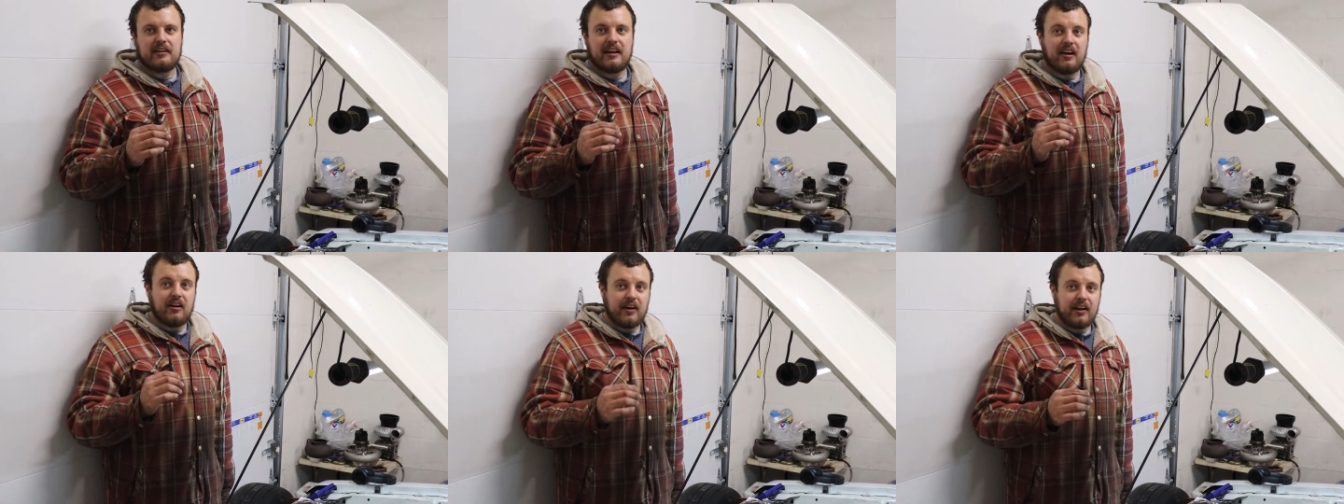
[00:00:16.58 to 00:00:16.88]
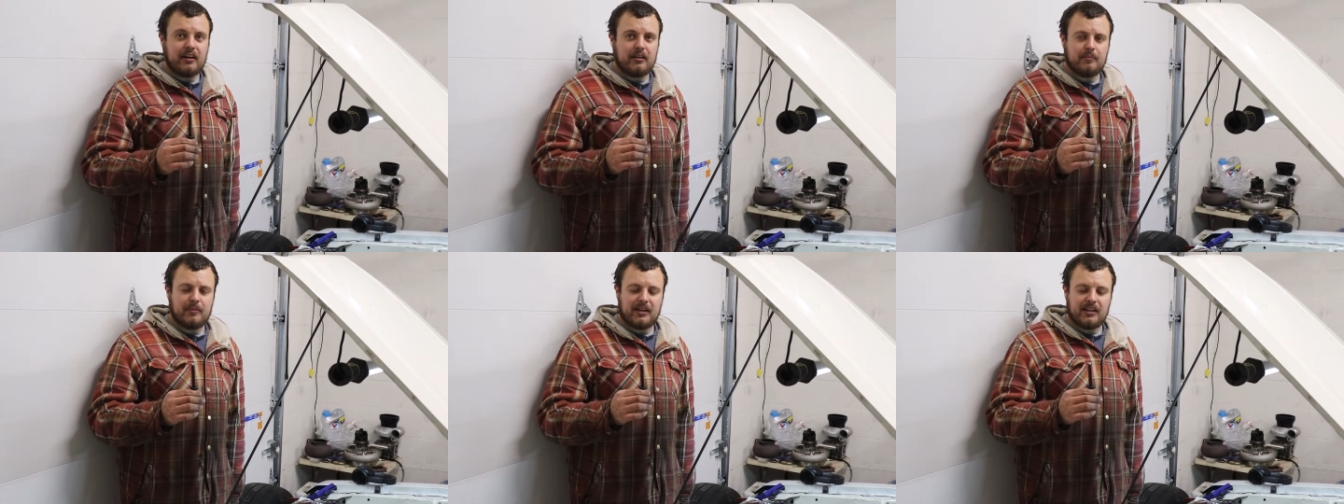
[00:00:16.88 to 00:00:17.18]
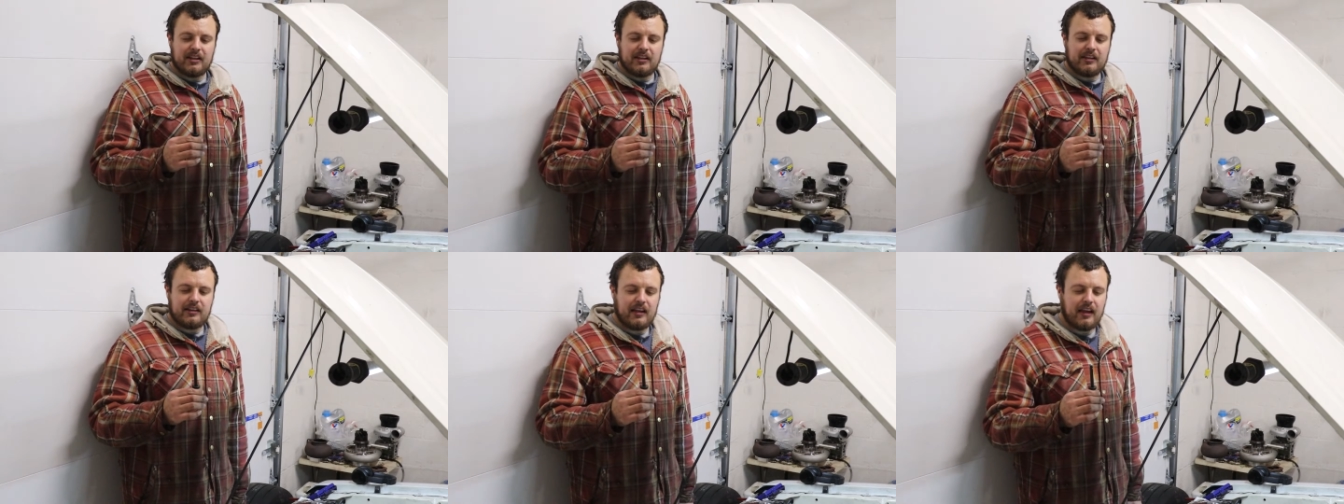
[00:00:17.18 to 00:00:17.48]
Now
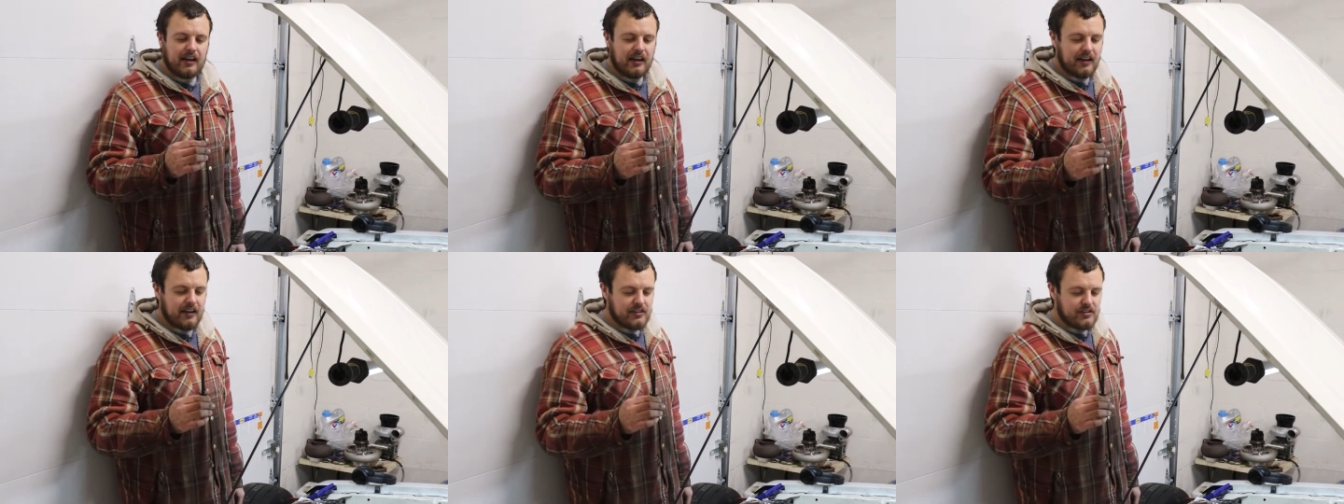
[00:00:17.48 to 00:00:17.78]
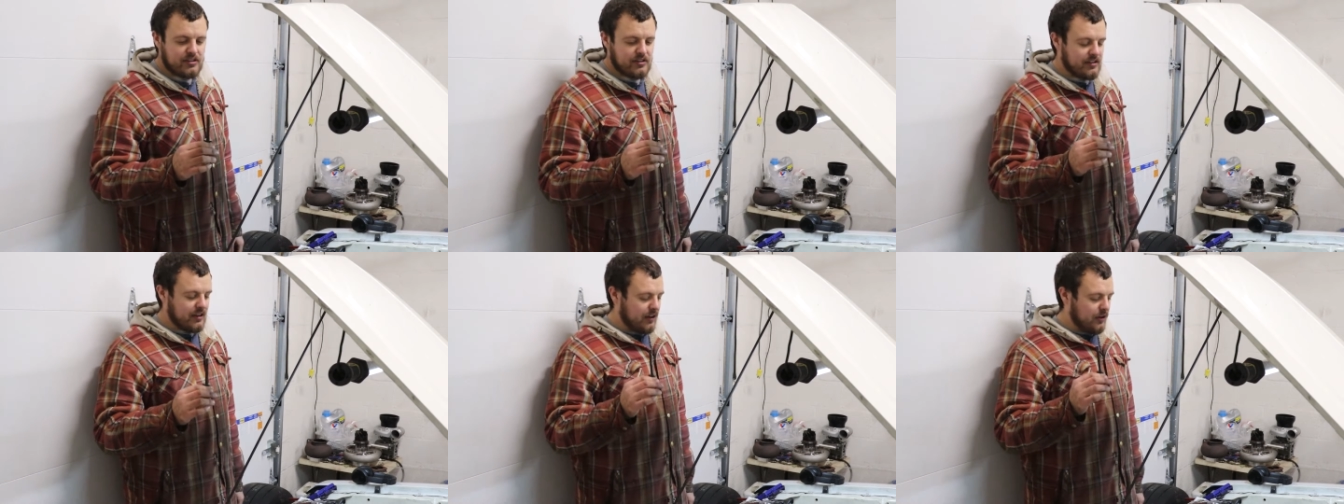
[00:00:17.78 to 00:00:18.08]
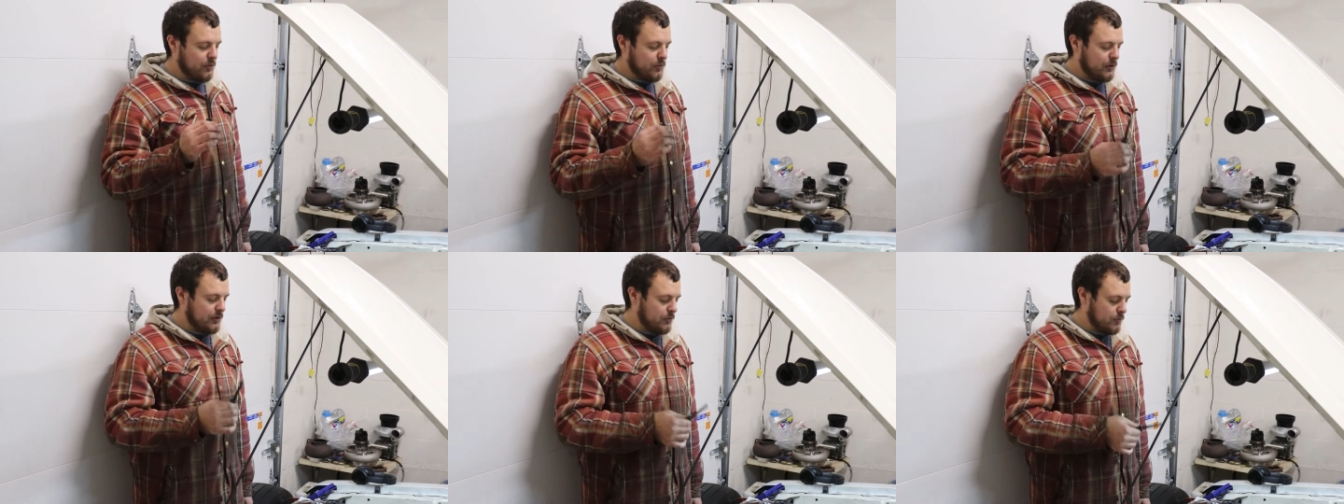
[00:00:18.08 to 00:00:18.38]
anybody that has
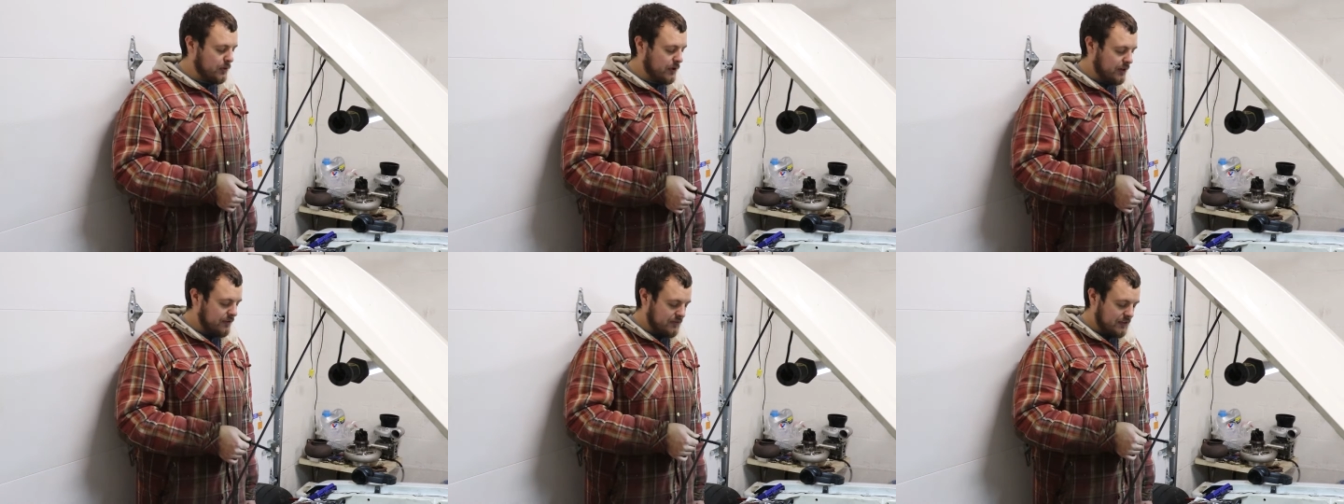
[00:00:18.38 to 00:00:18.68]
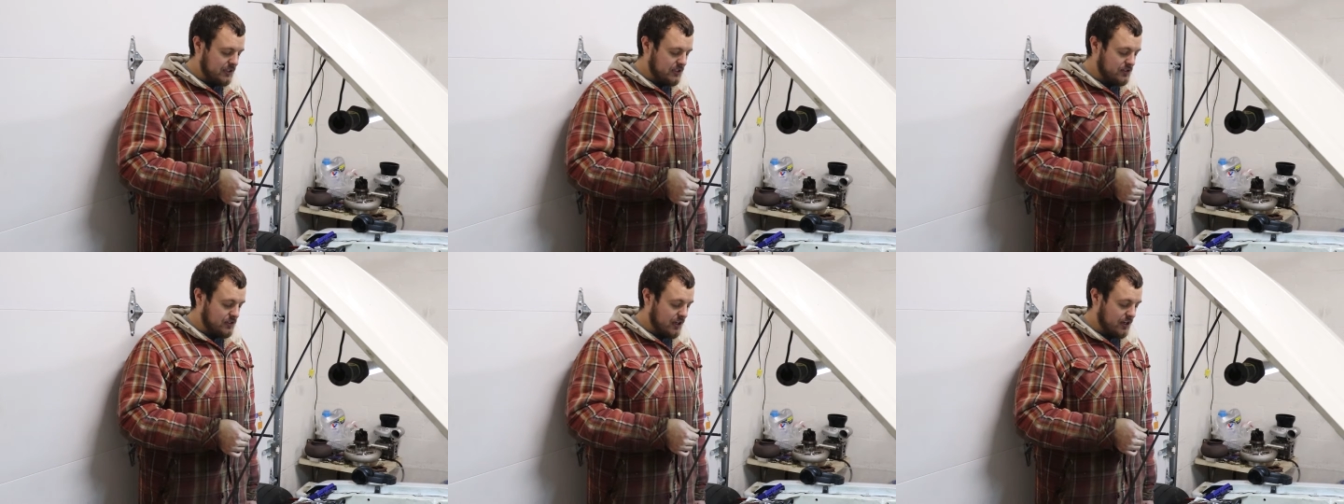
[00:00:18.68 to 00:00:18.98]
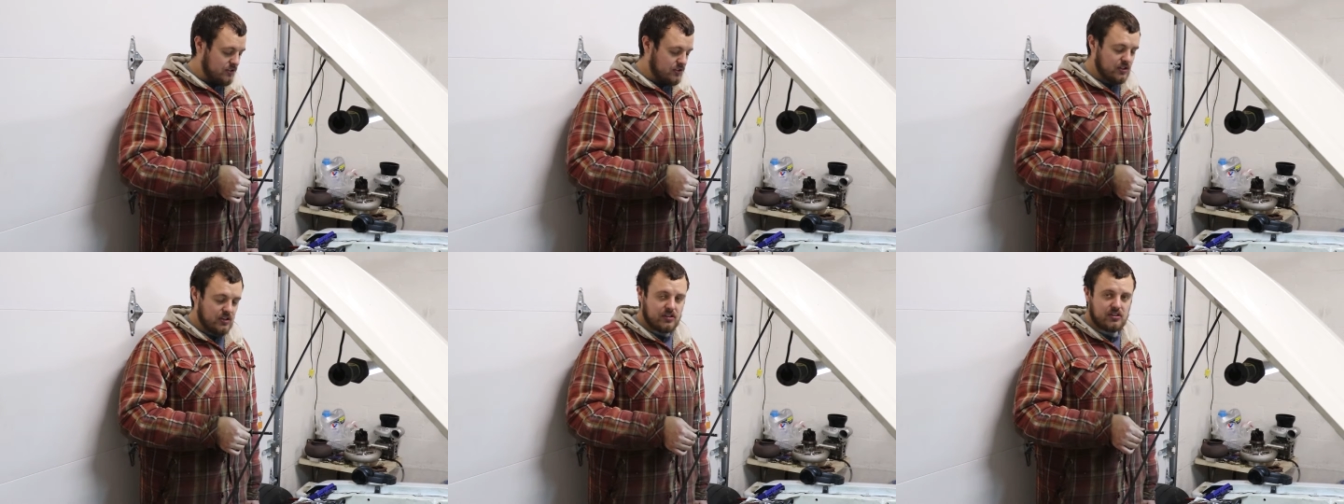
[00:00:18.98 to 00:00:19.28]
dealt with one of these
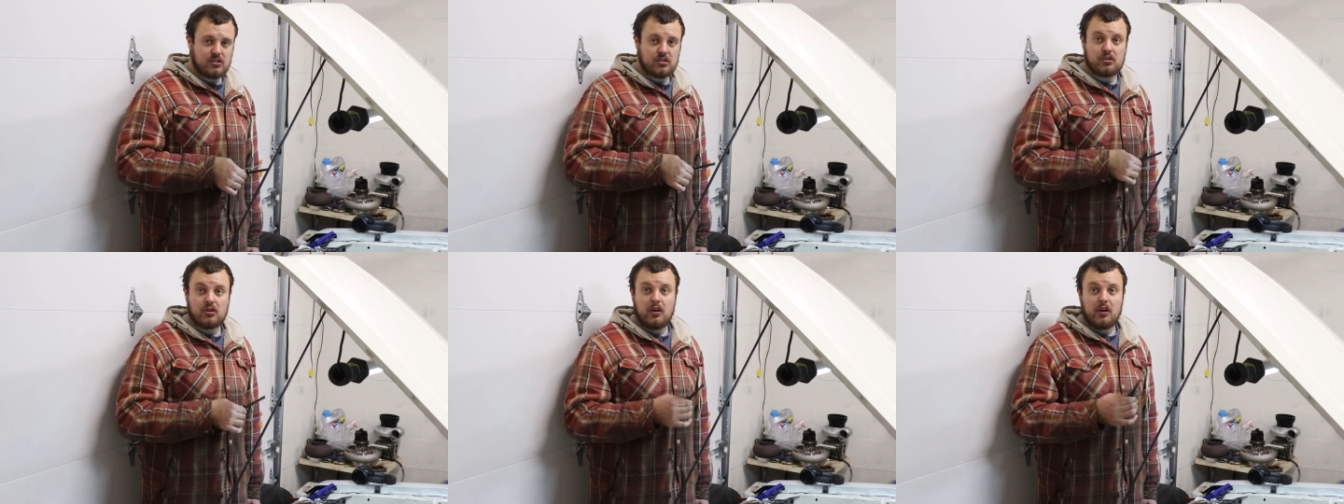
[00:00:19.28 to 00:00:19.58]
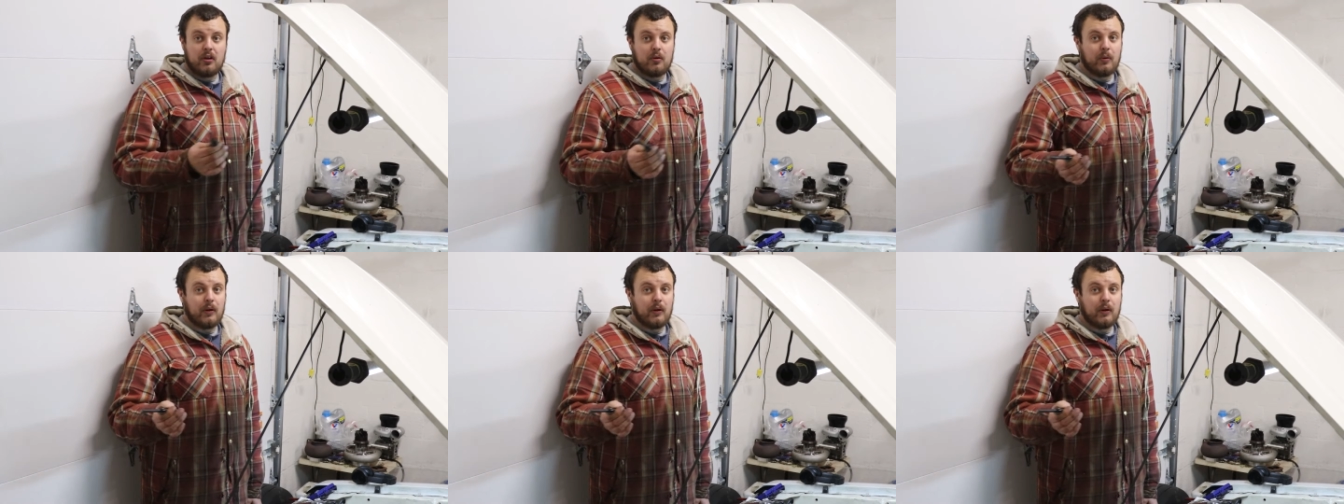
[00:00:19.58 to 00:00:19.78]
engines,